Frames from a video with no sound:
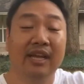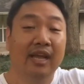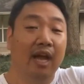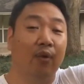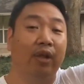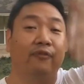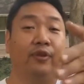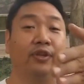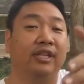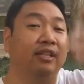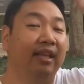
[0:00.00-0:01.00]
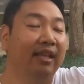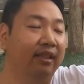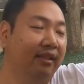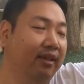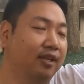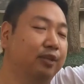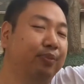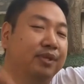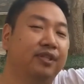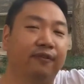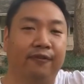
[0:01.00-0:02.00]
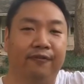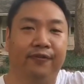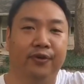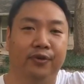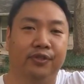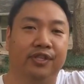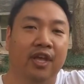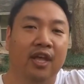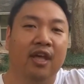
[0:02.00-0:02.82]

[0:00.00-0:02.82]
I would like for you to eat these specific foods